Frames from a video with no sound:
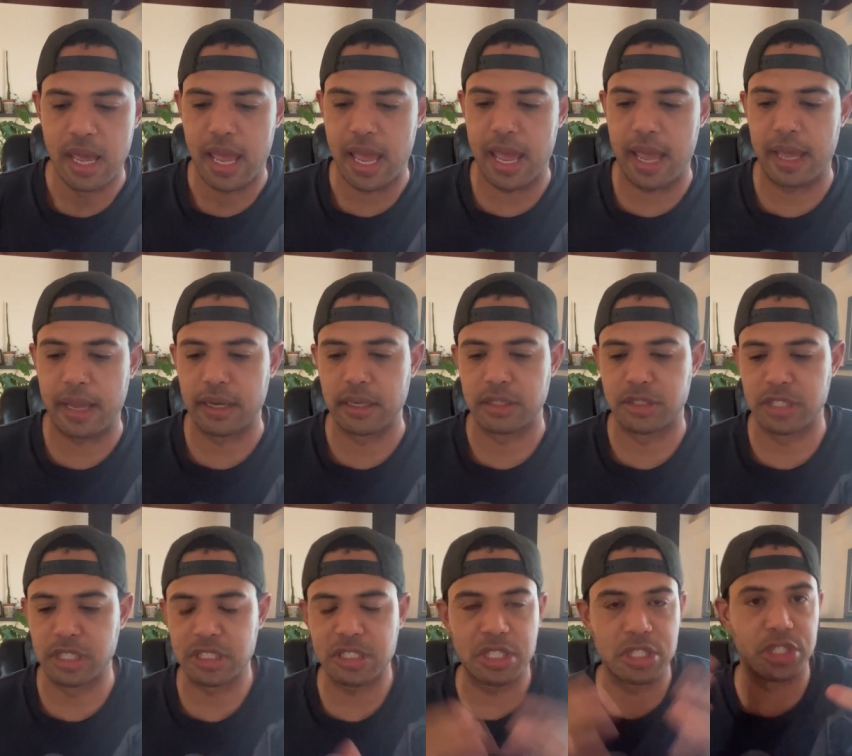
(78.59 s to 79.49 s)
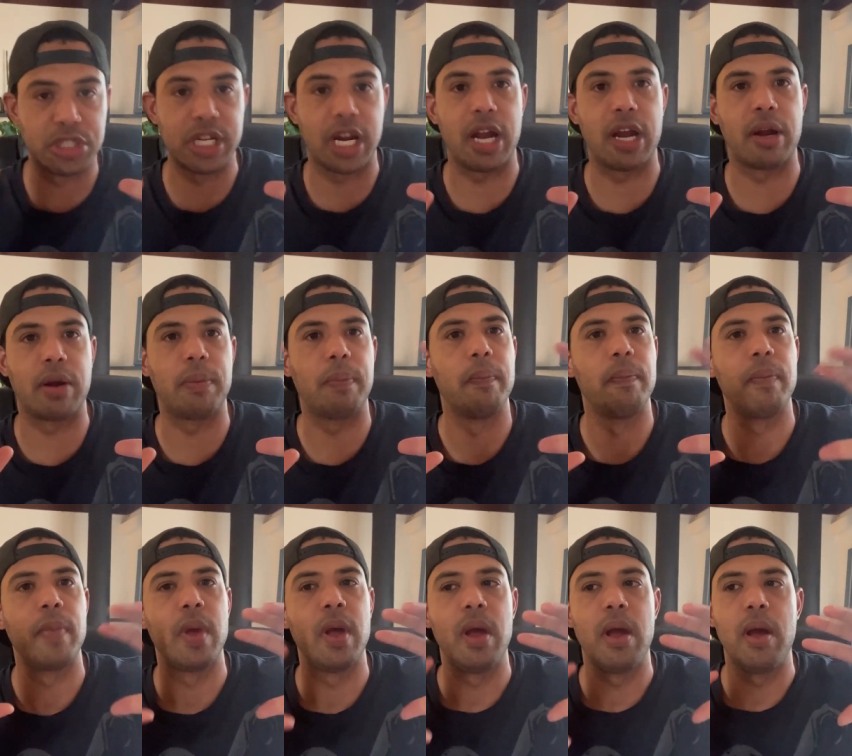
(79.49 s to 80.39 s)
And just to share
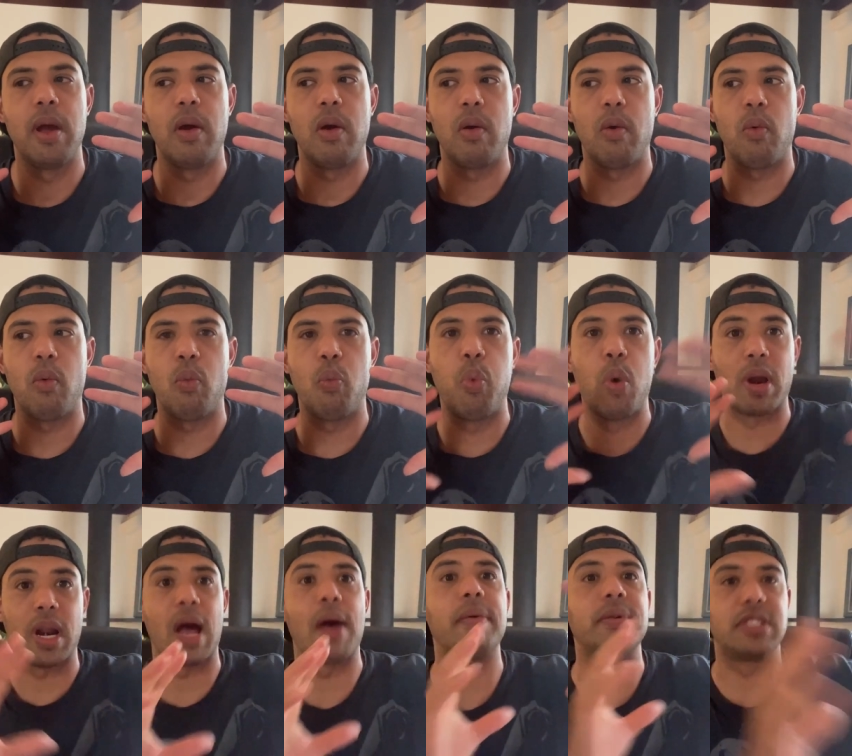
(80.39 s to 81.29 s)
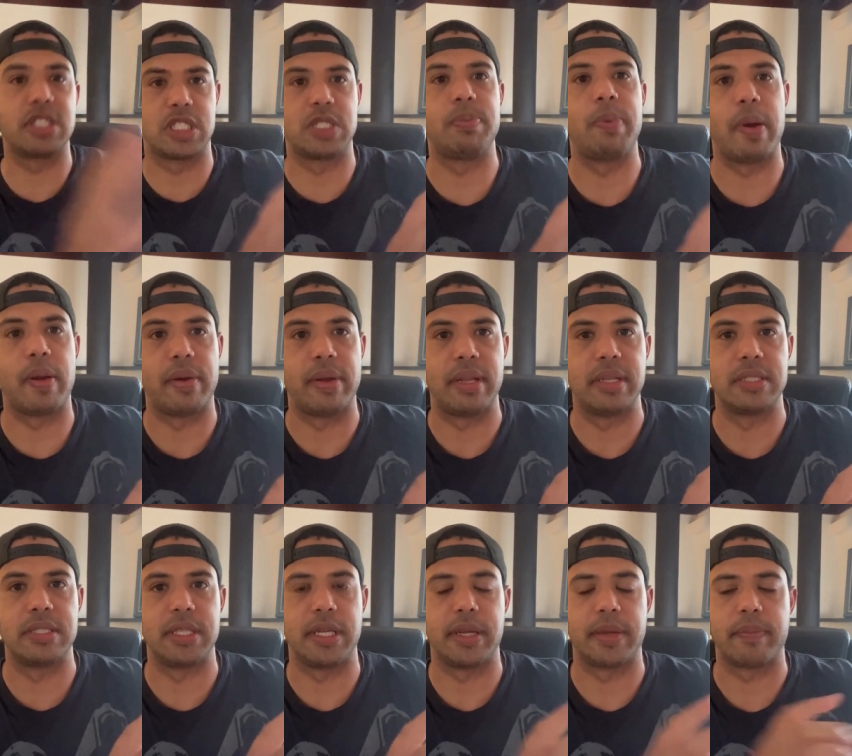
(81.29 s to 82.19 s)
what I was
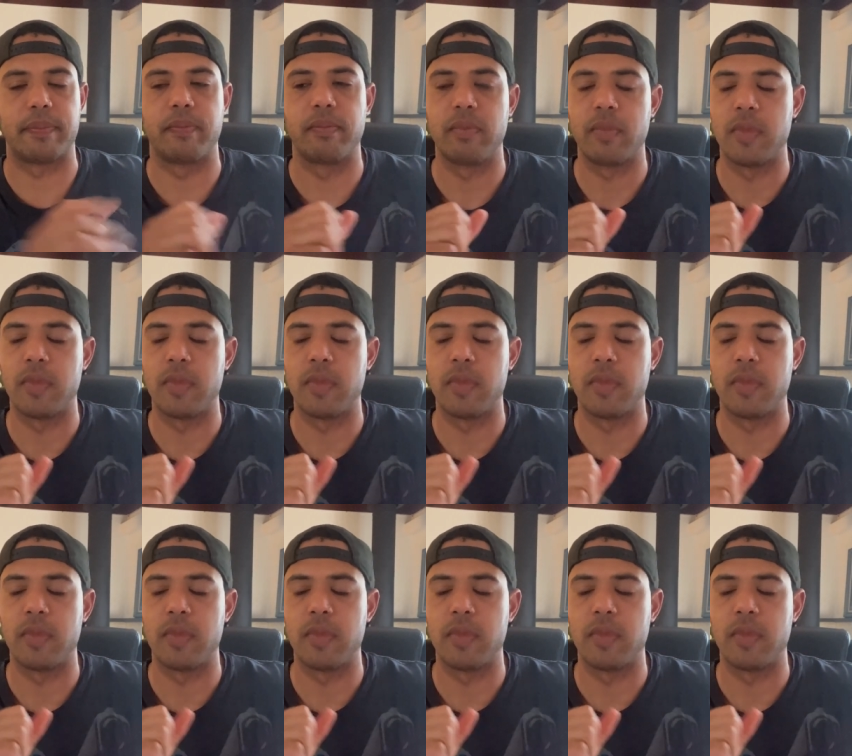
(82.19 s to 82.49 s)
experiencing